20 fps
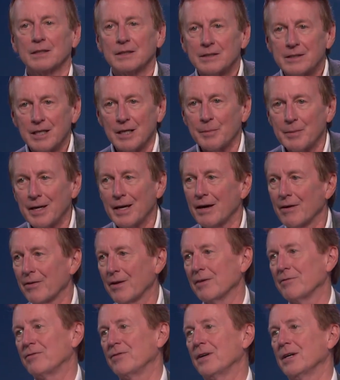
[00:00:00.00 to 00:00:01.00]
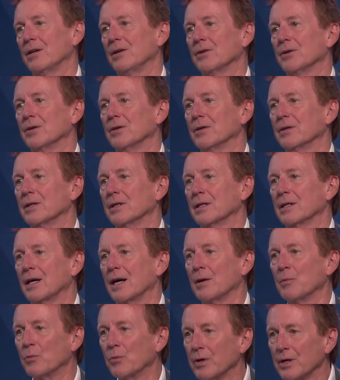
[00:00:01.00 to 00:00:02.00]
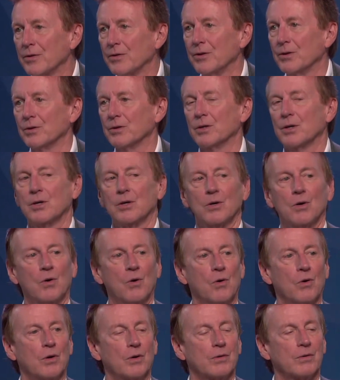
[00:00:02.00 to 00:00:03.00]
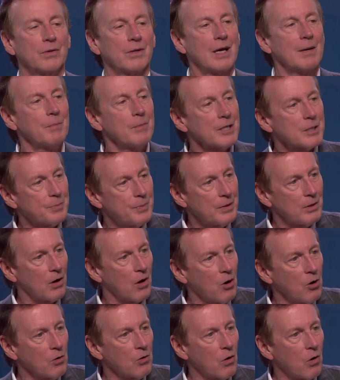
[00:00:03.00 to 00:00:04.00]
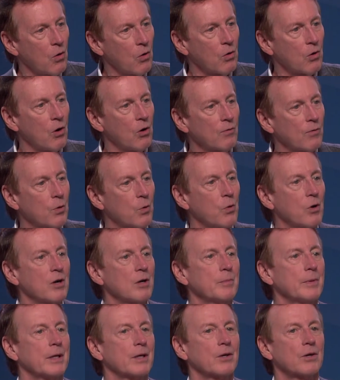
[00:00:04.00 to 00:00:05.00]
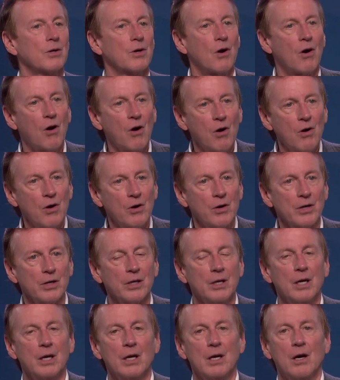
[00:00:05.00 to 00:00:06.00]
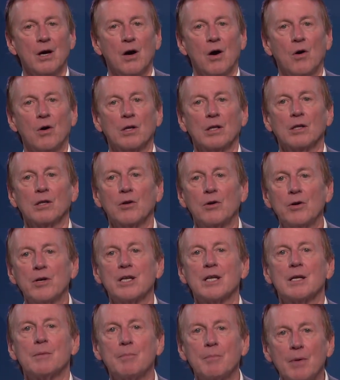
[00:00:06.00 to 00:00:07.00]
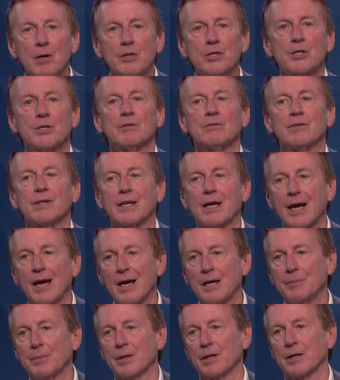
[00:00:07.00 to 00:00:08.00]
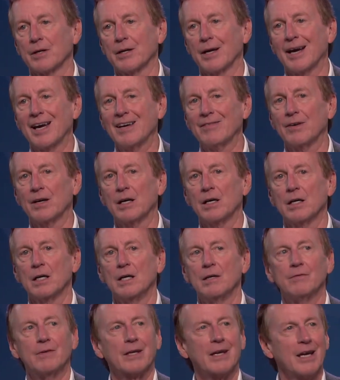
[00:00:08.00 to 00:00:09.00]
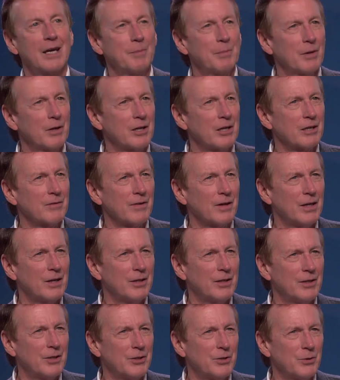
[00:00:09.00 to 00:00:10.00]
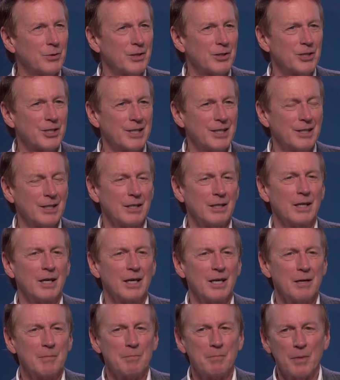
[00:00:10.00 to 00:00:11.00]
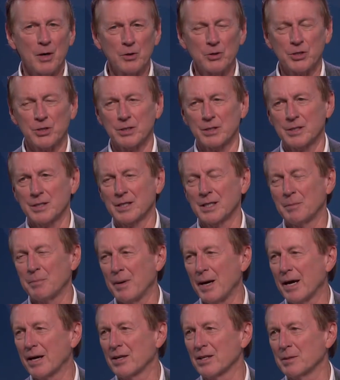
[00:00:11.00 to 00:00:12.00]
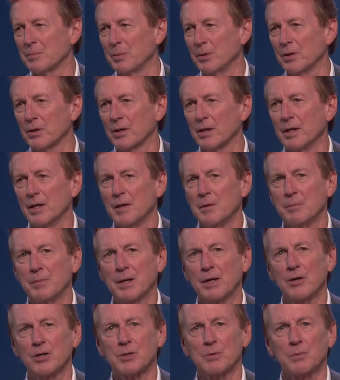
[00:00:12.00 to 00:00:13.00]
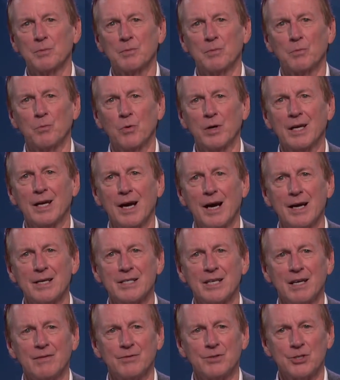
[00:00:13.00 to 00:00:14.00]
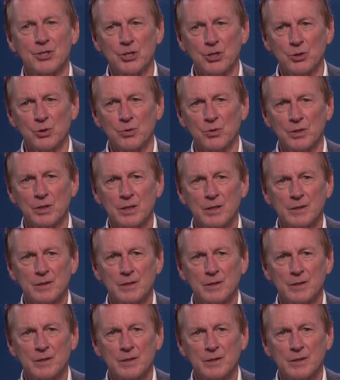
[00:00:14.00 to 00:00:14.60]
tell me how that felt, or I'm with you, or that must be overwhelming or hard, or learn an emotional vocabulary. I have a vocabulary of 110 emotions in the back of the book because we guys have two,